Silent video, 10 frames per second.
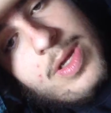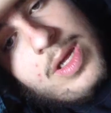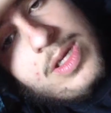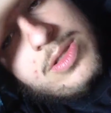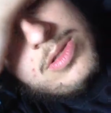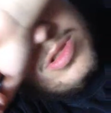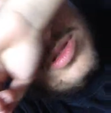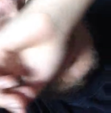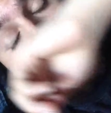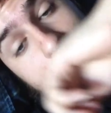
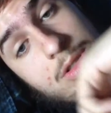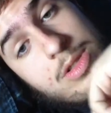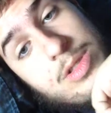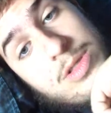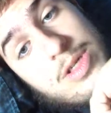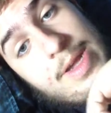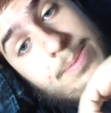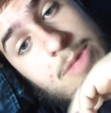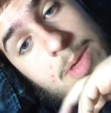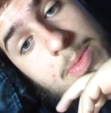page.
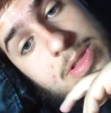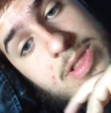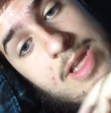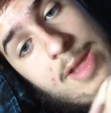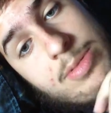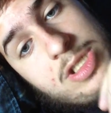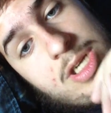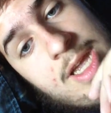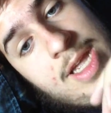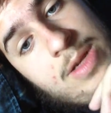I'm on my
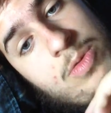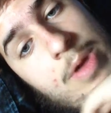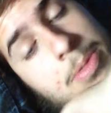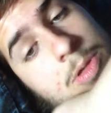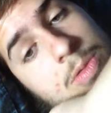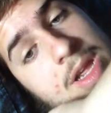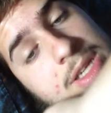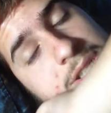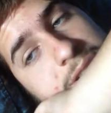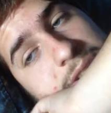Snapchat, Raptor
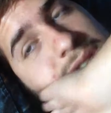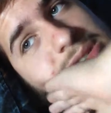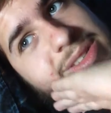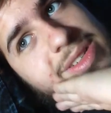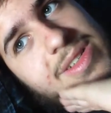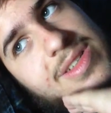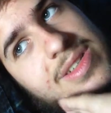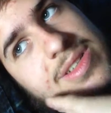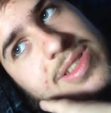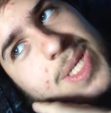Rex
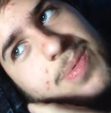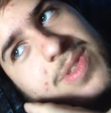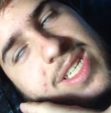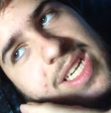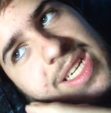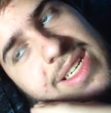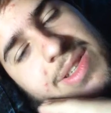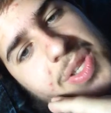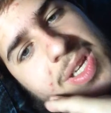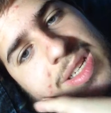17, I
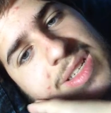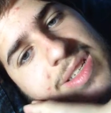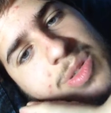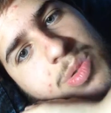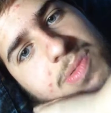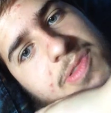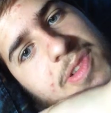think. You can